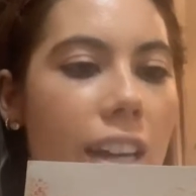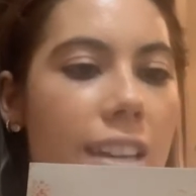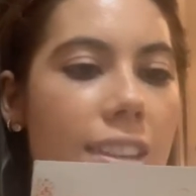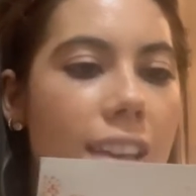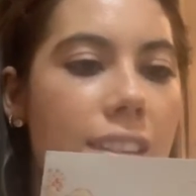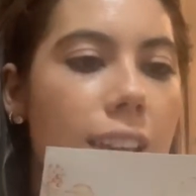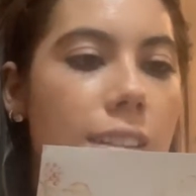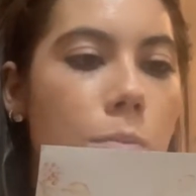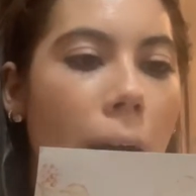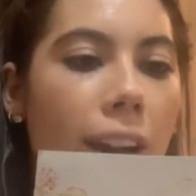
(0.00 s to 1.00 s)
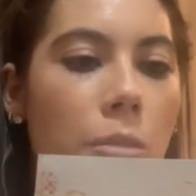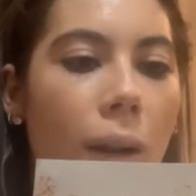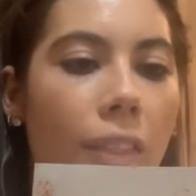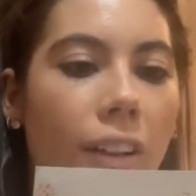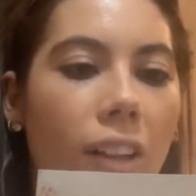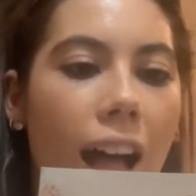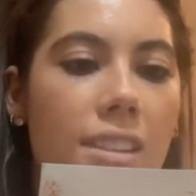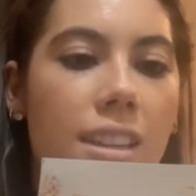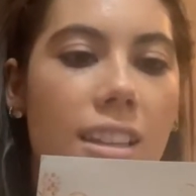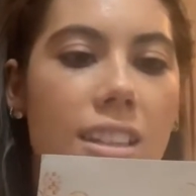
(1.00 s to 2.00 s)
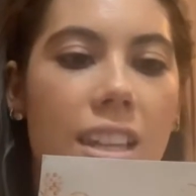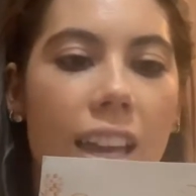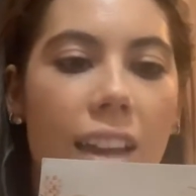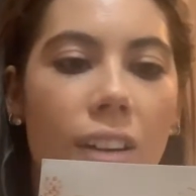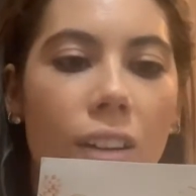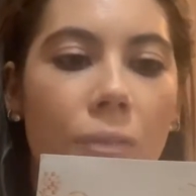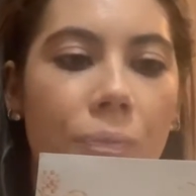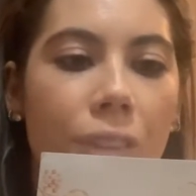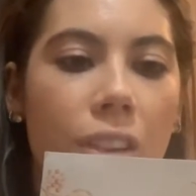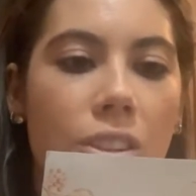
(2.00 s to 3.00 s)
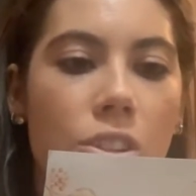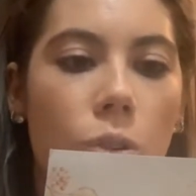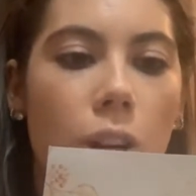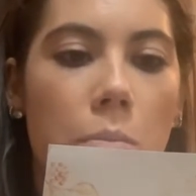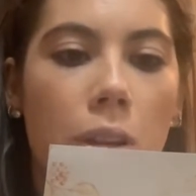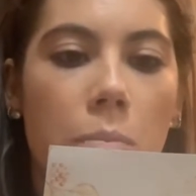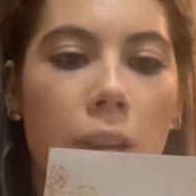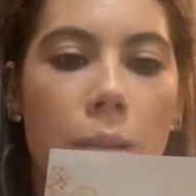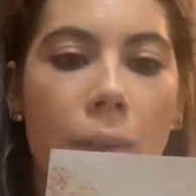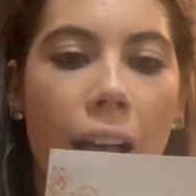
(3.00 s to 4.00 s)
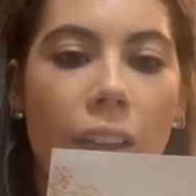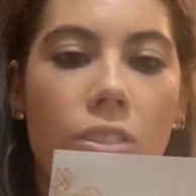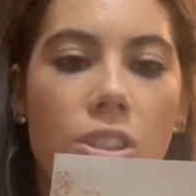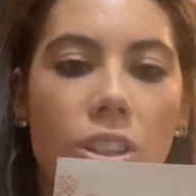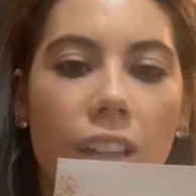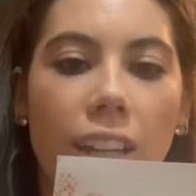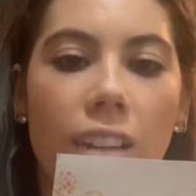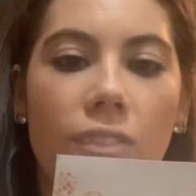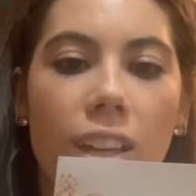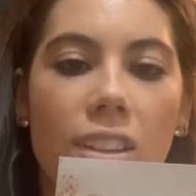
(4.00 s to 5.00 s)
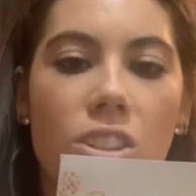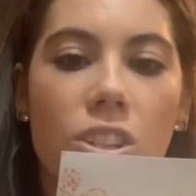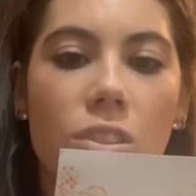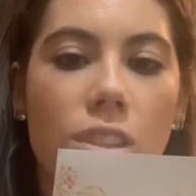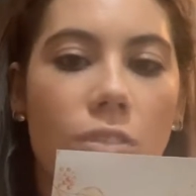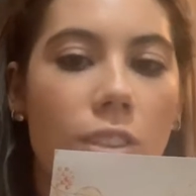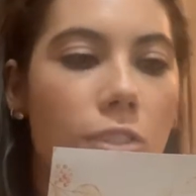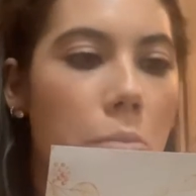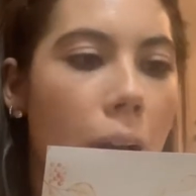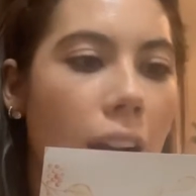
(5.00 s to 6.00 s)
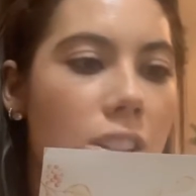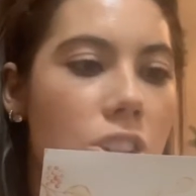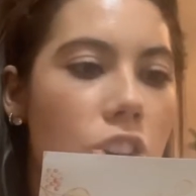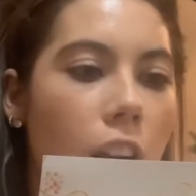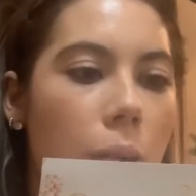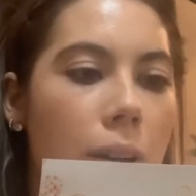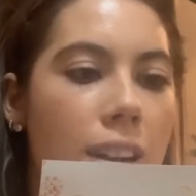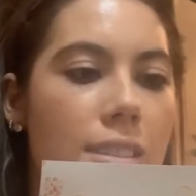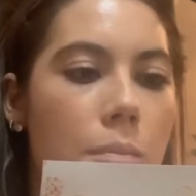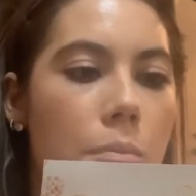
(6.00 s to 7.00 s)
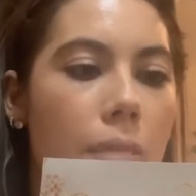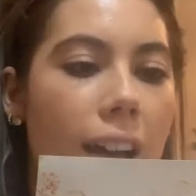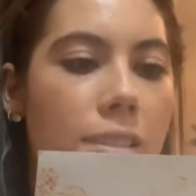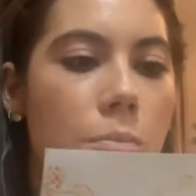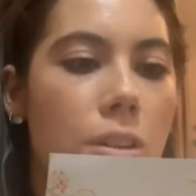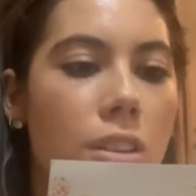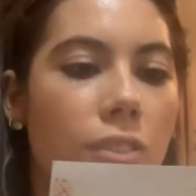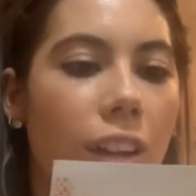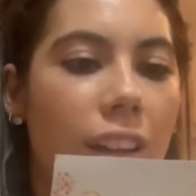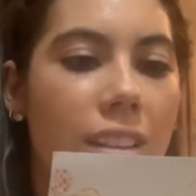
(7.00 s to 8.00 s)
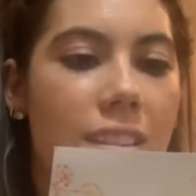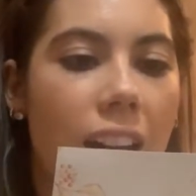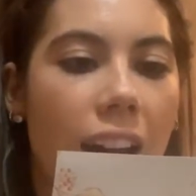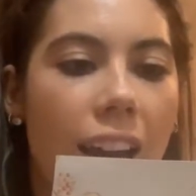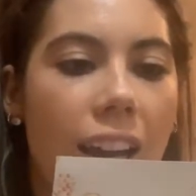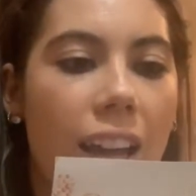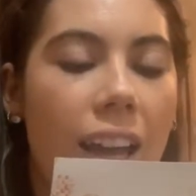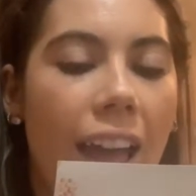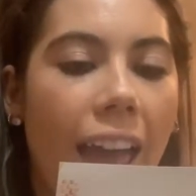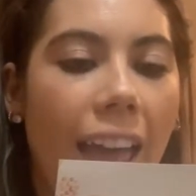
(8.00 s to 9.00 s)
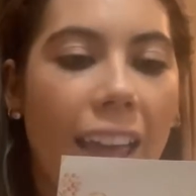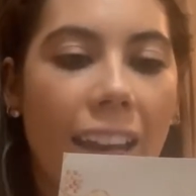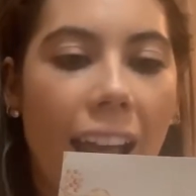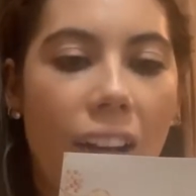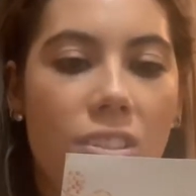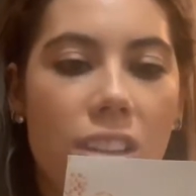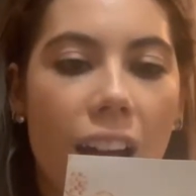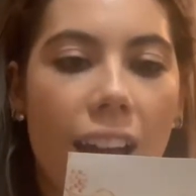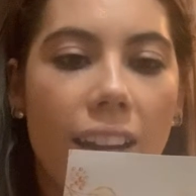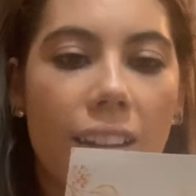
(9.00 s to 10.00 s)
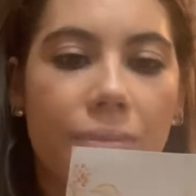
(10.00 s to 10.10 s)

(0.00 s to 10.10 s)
It says, inspired by the classic tale, the storybook mini palette was created exclusively for BoxyCharm and has a beautiful inside and outside.